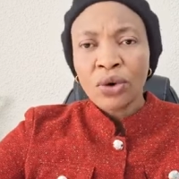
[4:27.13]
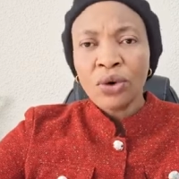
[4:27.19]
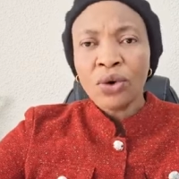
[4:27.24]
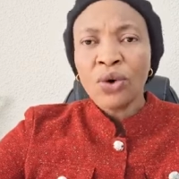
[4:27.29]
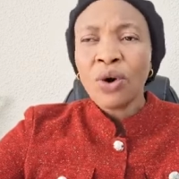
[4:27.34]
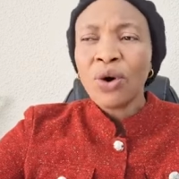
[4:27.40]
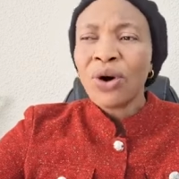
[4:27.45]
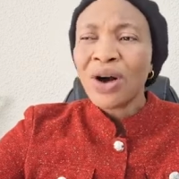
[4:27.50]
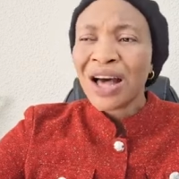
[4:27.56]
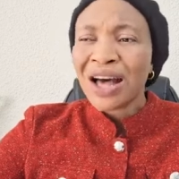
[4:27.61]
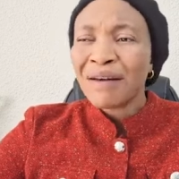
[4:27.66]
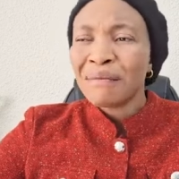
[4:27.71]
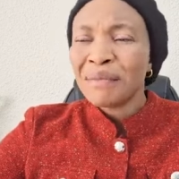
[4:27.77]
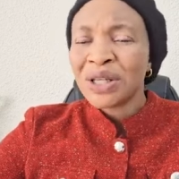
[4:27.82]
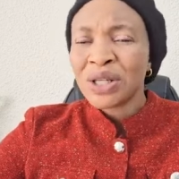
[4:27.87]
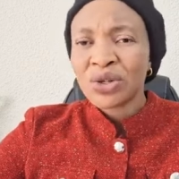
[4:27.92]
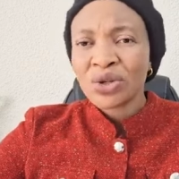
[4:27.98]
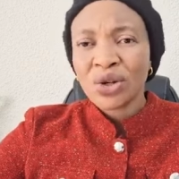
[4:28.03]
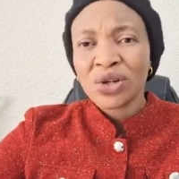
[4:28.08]
Go and
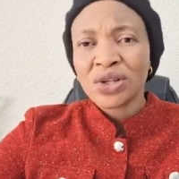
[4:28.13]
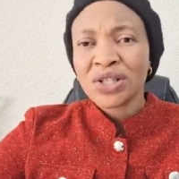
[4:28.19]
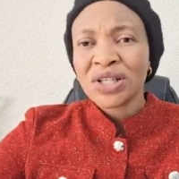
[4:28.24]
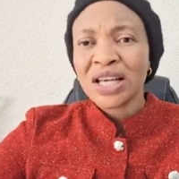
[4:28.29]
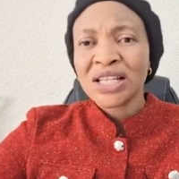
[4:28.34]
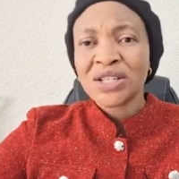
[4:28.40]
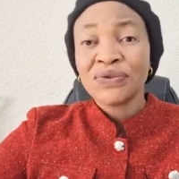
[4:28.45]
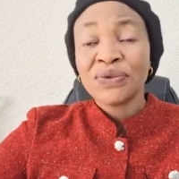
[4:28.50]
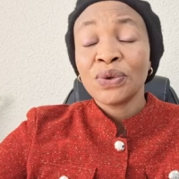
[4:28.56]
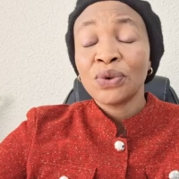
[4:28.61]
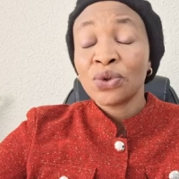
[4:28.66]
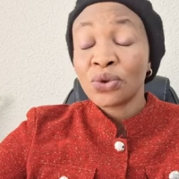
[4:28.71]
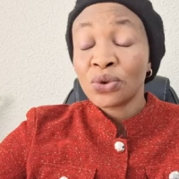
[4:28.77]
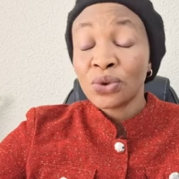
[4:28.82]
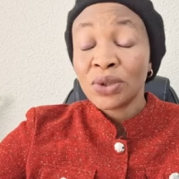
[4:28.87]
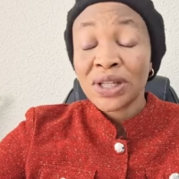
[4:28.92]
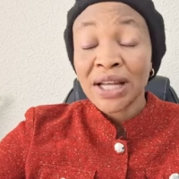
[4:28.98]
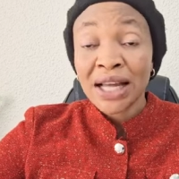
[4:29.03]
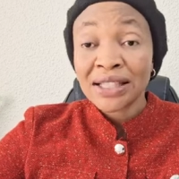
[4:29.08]
be successful
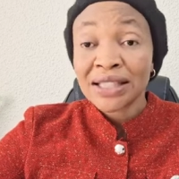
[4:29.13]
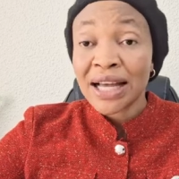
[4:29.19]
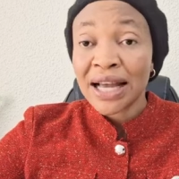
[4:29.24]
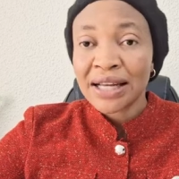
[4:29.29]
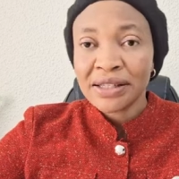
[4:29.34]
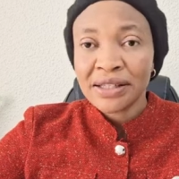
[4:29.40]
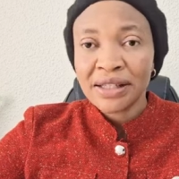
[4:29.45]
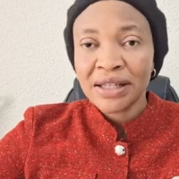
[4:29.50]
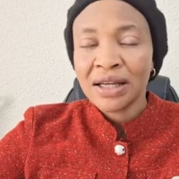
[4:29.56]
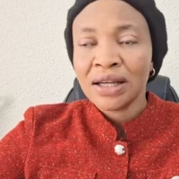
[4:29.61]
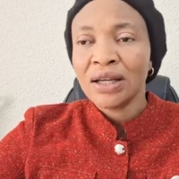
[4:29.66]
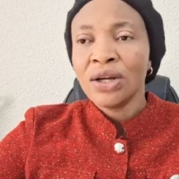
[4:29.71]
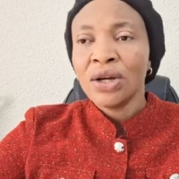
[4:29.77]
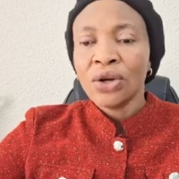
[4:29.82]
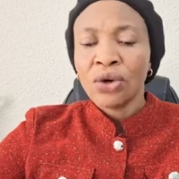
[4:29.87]
through that idea.